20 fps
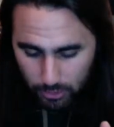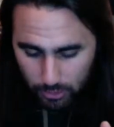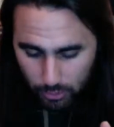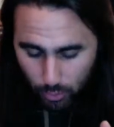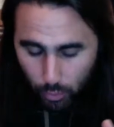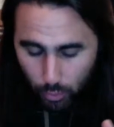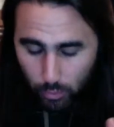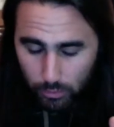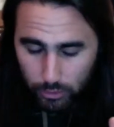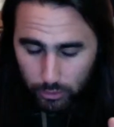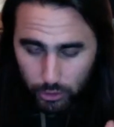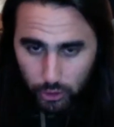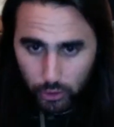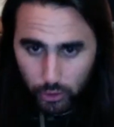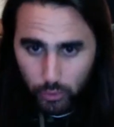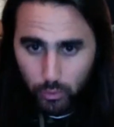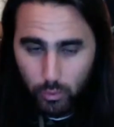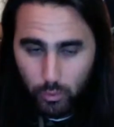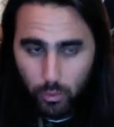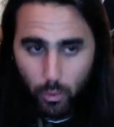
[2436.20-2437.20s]
cool
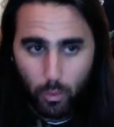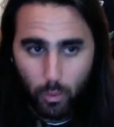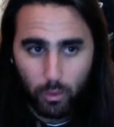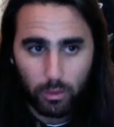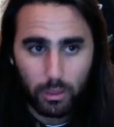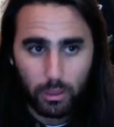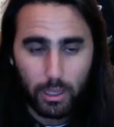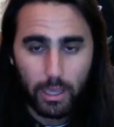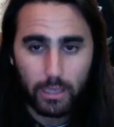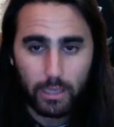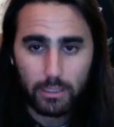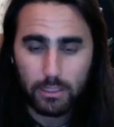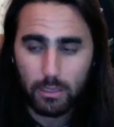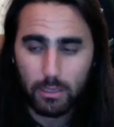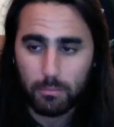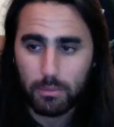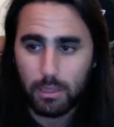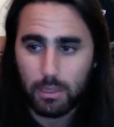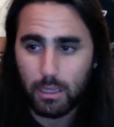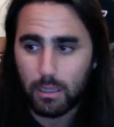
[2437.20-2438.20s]
shoot or like
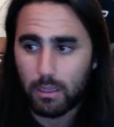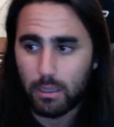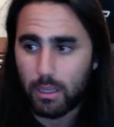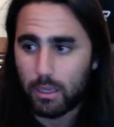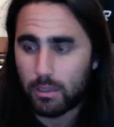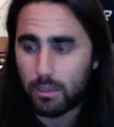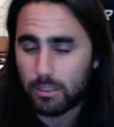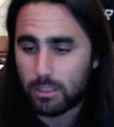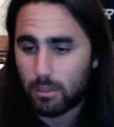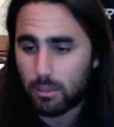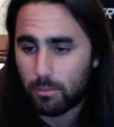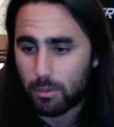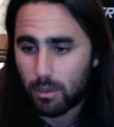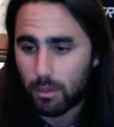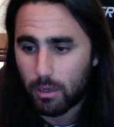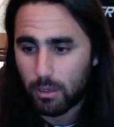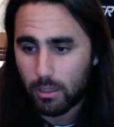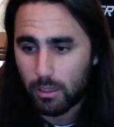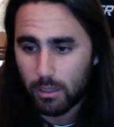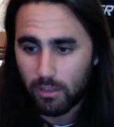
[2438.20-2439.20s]
something like
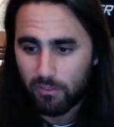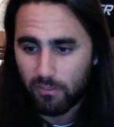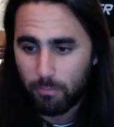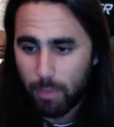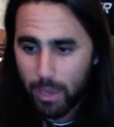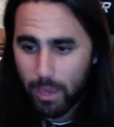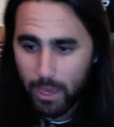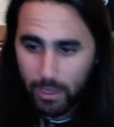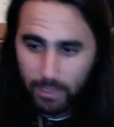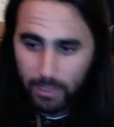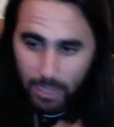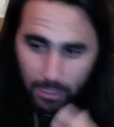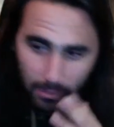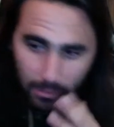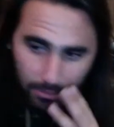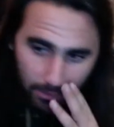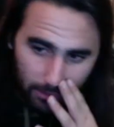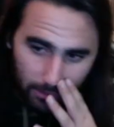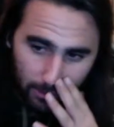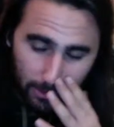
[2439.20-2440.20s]
a cliff band,
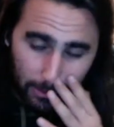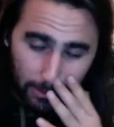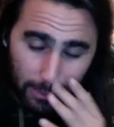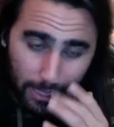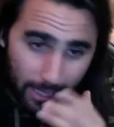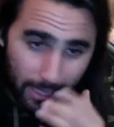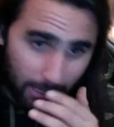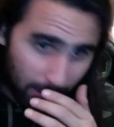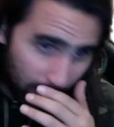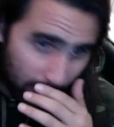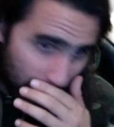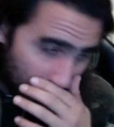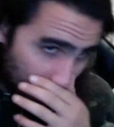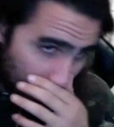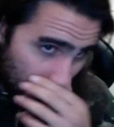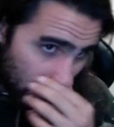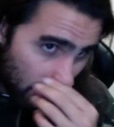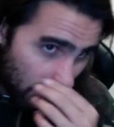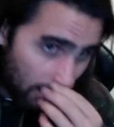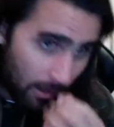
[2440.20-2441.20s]
anything like that.
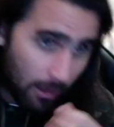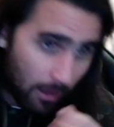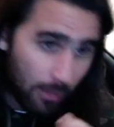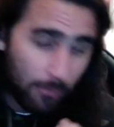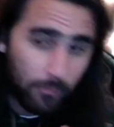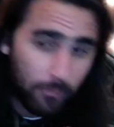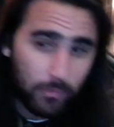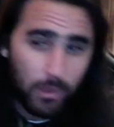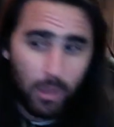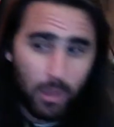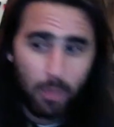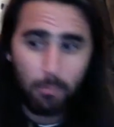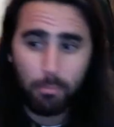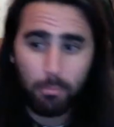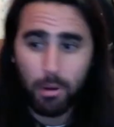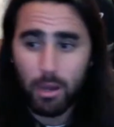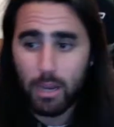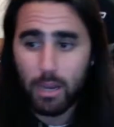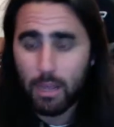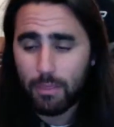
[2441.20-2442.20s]

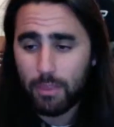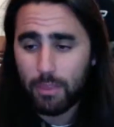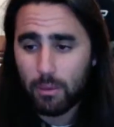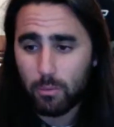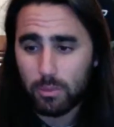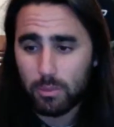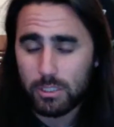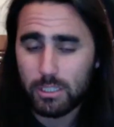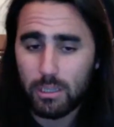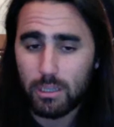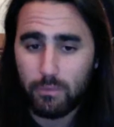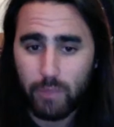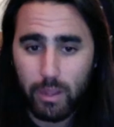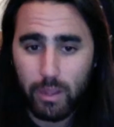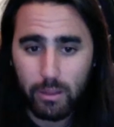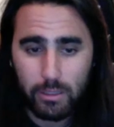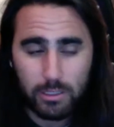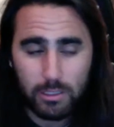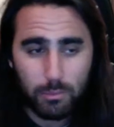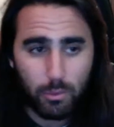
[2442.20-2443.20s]
But I think what Sun
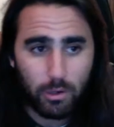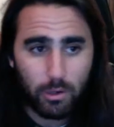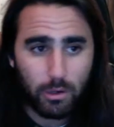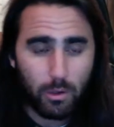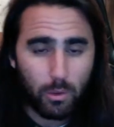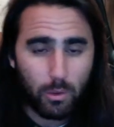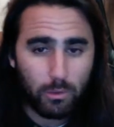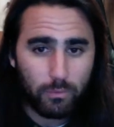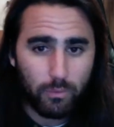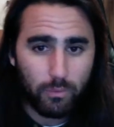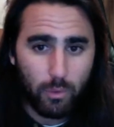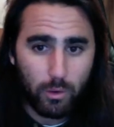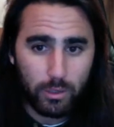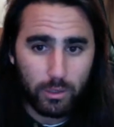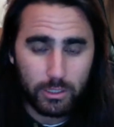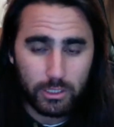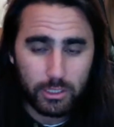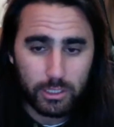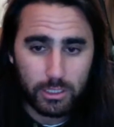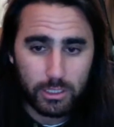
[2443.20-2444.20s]
Valley is more known for
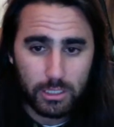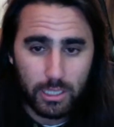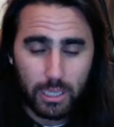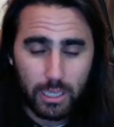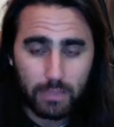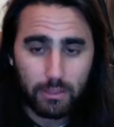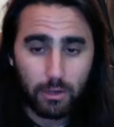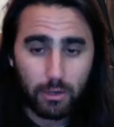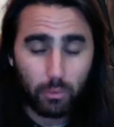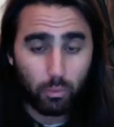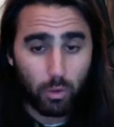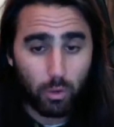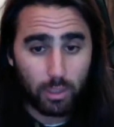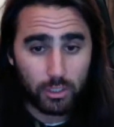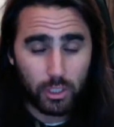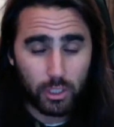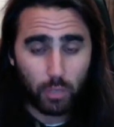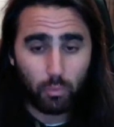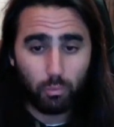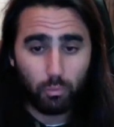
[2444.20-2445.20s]
is just like their runs
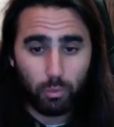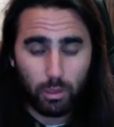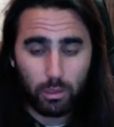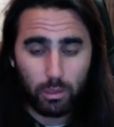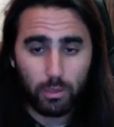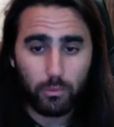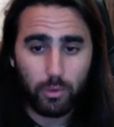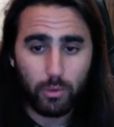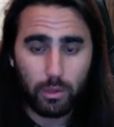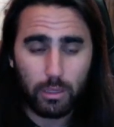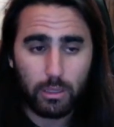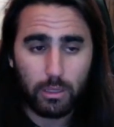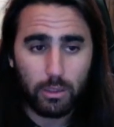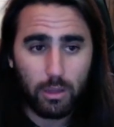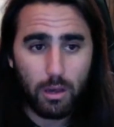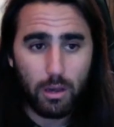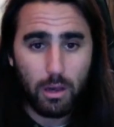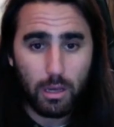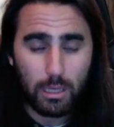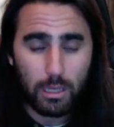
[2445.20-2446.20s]
are really, really
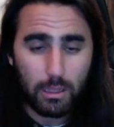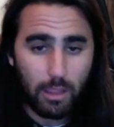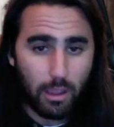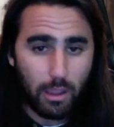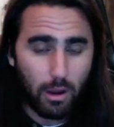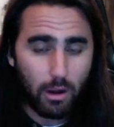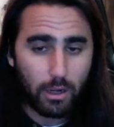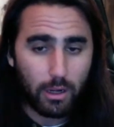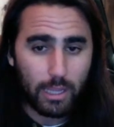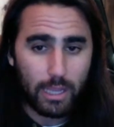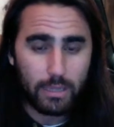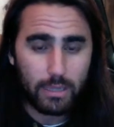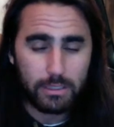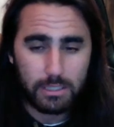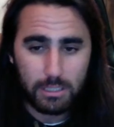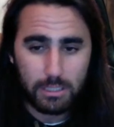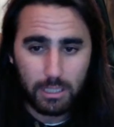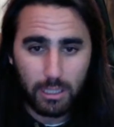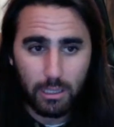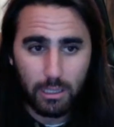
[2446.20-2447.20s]
long, and they are kind of
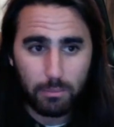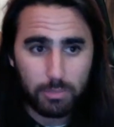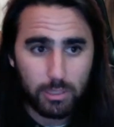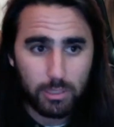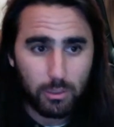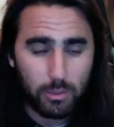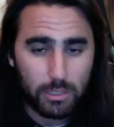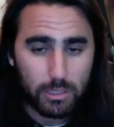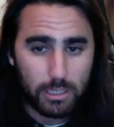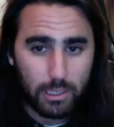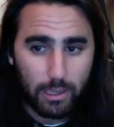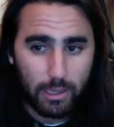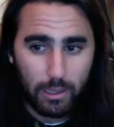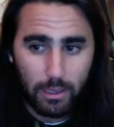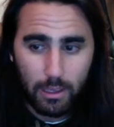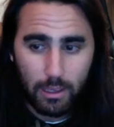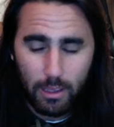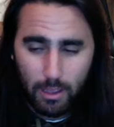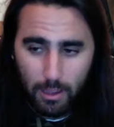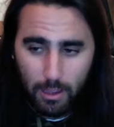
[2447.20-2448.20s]
steep. So it's like,
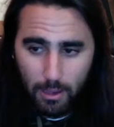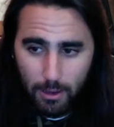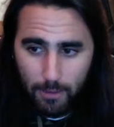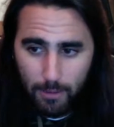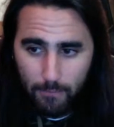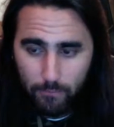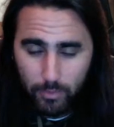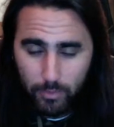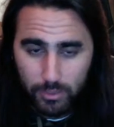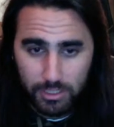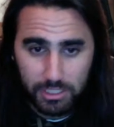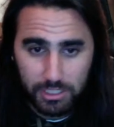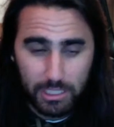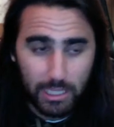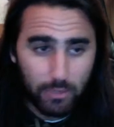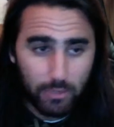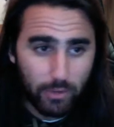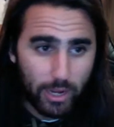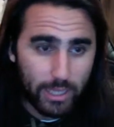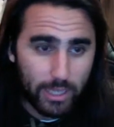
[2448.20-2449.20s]
for
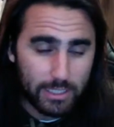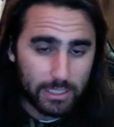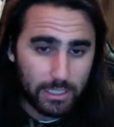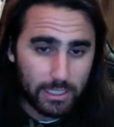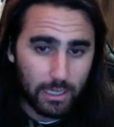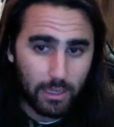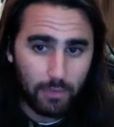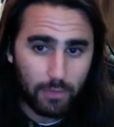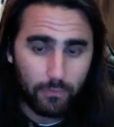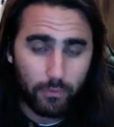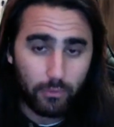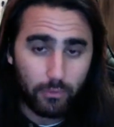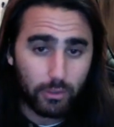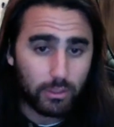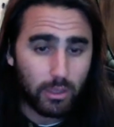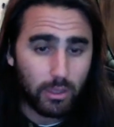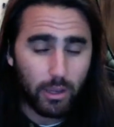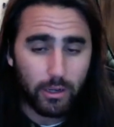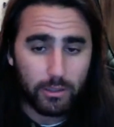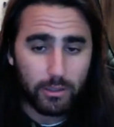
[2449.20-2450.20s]
ski racing, for
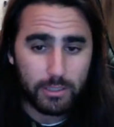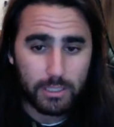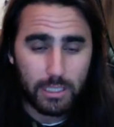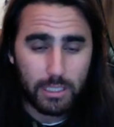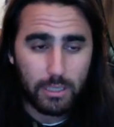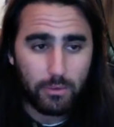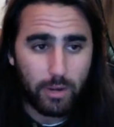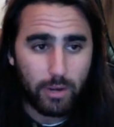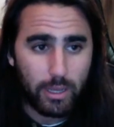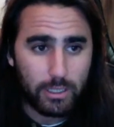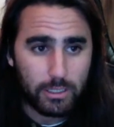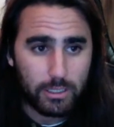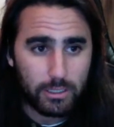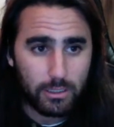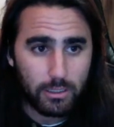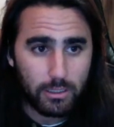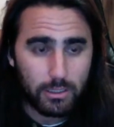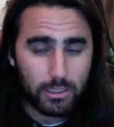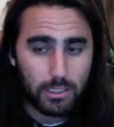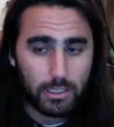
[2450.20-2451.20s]
retired ski
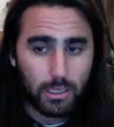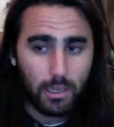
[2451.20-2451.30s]
racers,